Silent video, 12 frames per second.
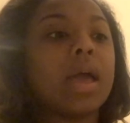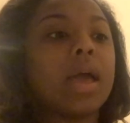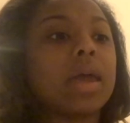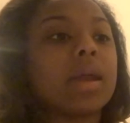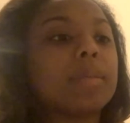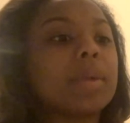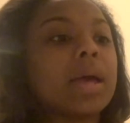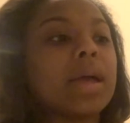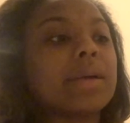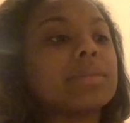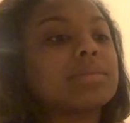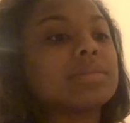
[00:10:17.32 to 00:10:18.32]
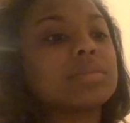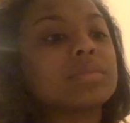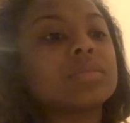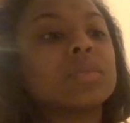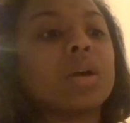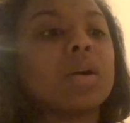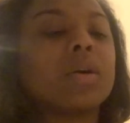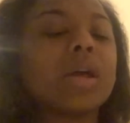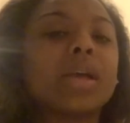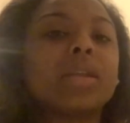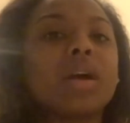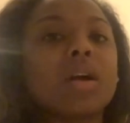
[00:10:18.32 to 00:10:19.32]
And I'm like,
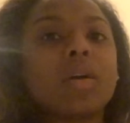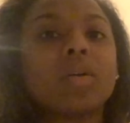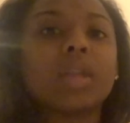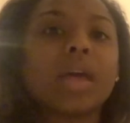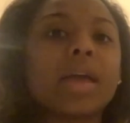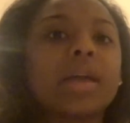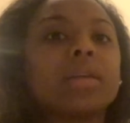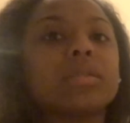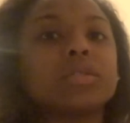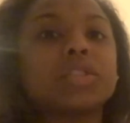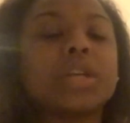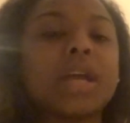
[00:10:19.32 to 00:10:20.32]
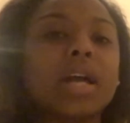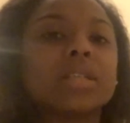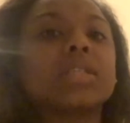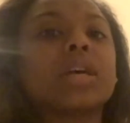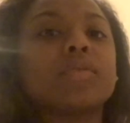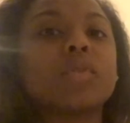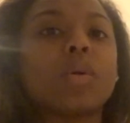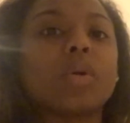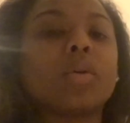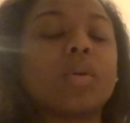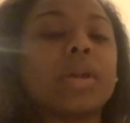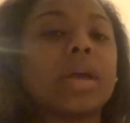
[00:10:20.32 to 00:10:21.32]
okay, no, like, she got stuff
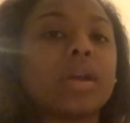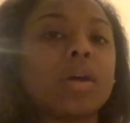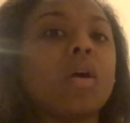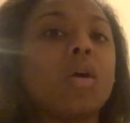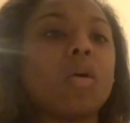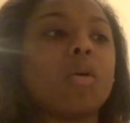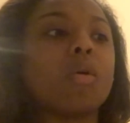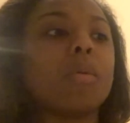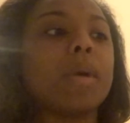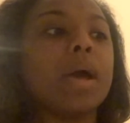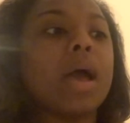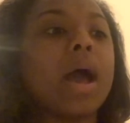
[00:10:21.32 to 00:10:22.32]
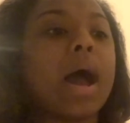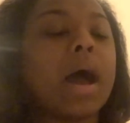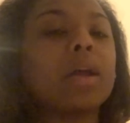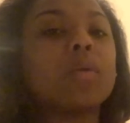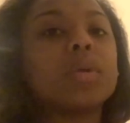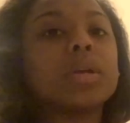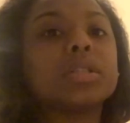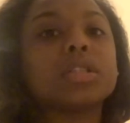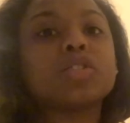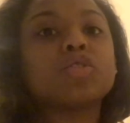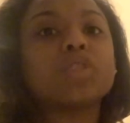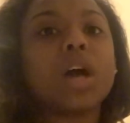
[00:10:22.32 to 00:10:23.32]
going on at home. I don't want to
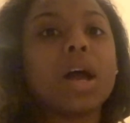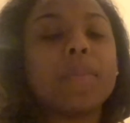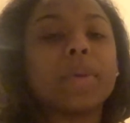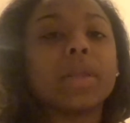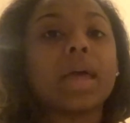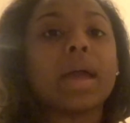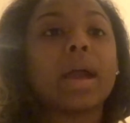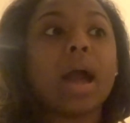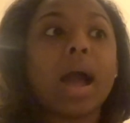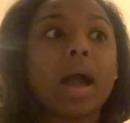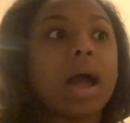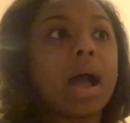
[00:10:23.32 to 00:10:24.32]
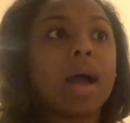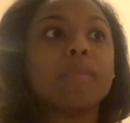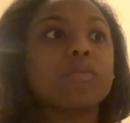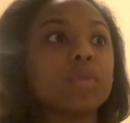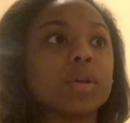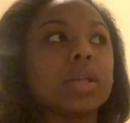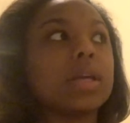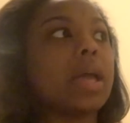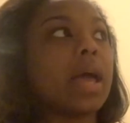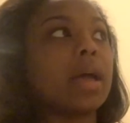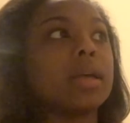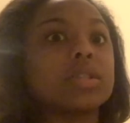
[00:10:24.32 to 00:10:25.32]
just drop it. Like, I'm
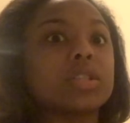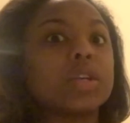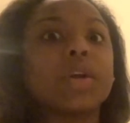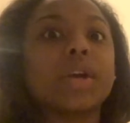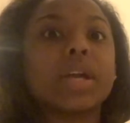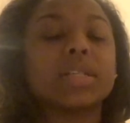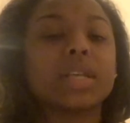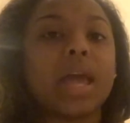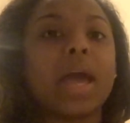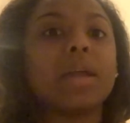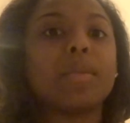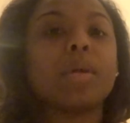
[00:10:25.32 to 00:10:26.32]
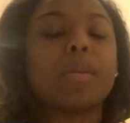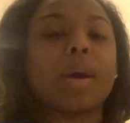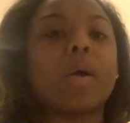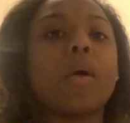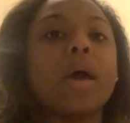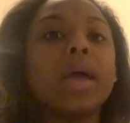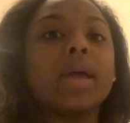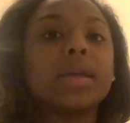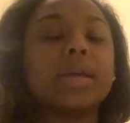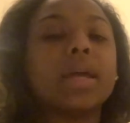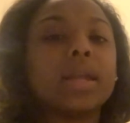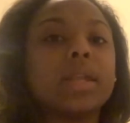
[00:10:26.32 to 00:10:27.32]
really serious and adamant about
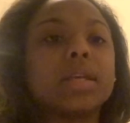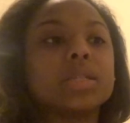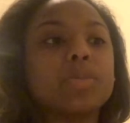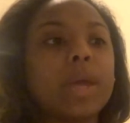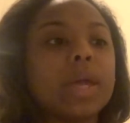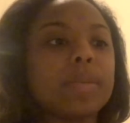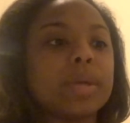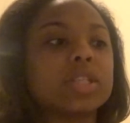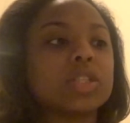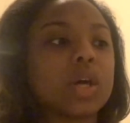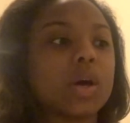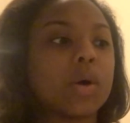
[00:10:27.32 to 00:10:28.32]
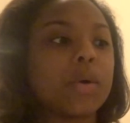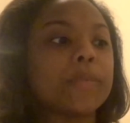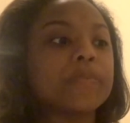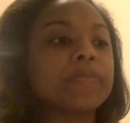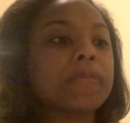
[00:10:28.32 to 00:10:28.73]
getting this baby. So